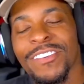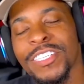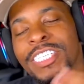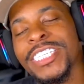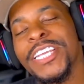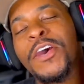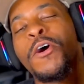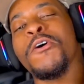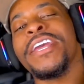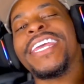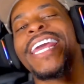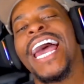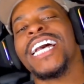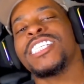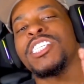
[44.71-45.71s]
I've still
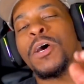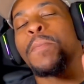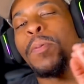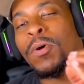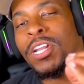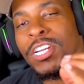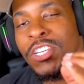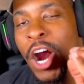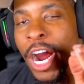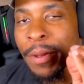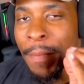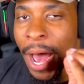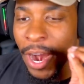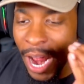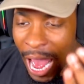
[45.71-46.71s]
yet to pull a Dark
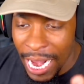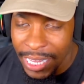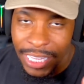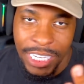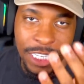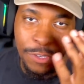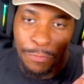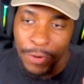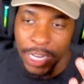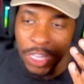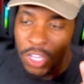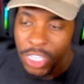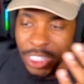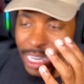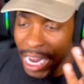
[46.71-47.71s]
Matter out of these free
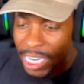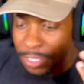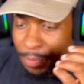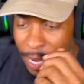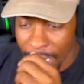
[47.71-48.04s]
little challenge